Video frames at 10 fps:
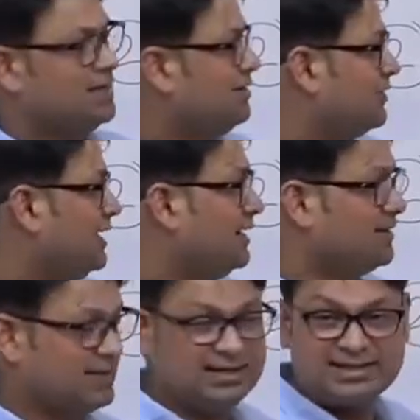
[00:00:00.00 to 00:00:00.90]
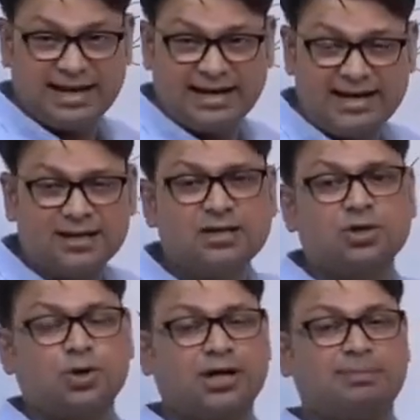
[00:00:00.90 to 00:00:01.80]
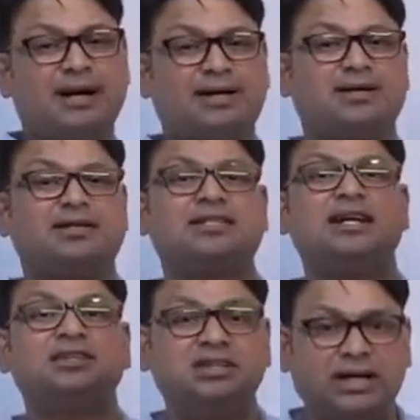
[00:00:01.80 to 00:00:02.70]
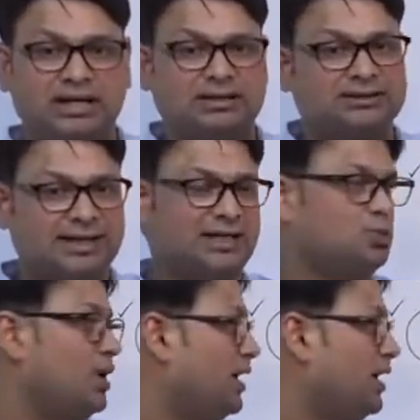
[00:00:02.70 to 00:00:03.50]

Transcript: If you can understand second, you can better understand third. That is